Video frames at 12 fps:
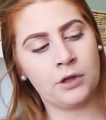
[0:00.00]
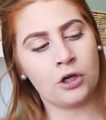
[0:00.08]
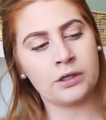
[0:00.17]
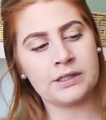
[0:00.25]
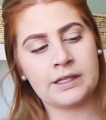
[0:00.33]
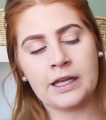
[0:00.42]

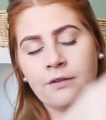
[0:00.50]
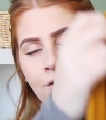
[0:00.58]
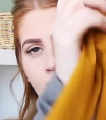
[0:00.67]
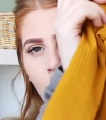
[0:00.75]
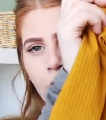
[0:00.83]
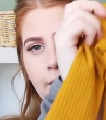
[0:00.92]
long sleeve
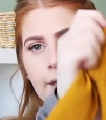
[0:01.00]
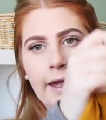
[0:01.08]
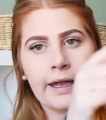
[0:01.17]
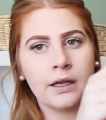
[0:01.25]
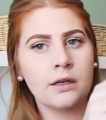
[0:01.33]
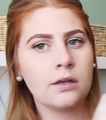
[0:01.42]
no
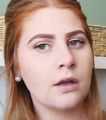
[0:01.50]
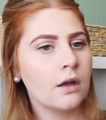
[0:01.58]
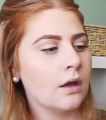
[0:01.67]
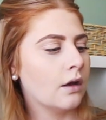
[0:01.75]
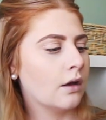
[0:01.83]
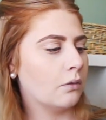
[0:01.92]
legged
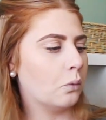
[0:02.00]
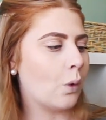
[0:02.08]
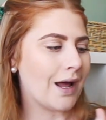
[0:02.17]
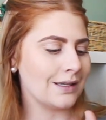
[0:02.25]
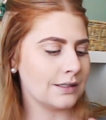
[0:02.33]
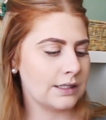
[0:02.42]

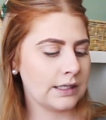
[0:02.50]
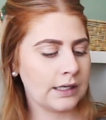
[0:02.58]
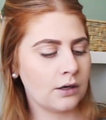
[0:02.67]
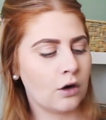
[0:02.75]
onesie.